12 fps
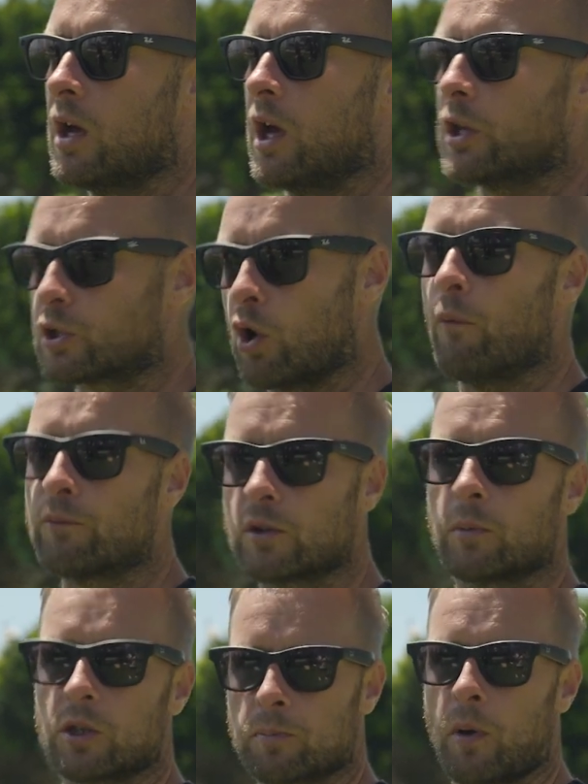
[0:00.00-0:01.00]
as
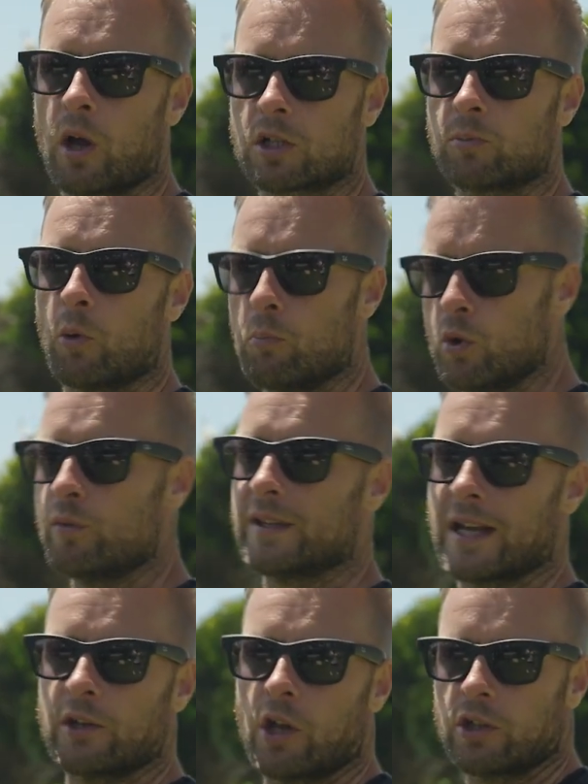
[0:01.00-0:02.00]
comfortable as possible moving
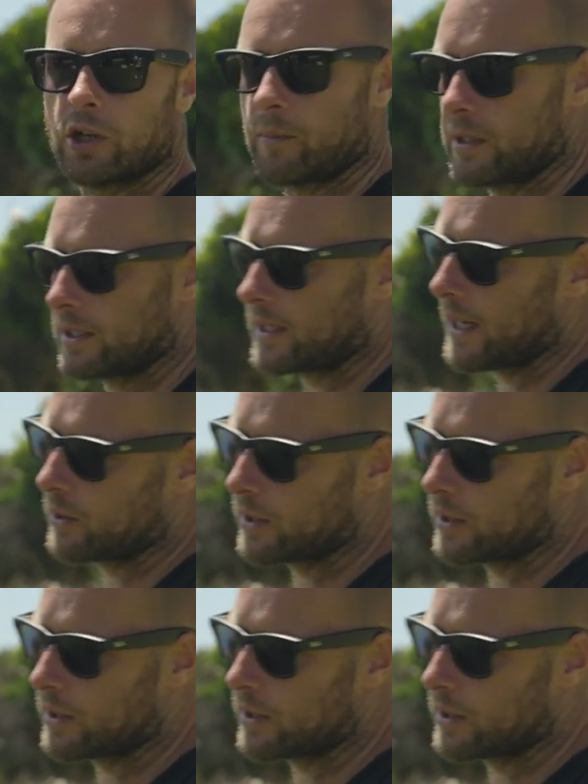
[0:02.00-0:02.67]
that non-dominant side,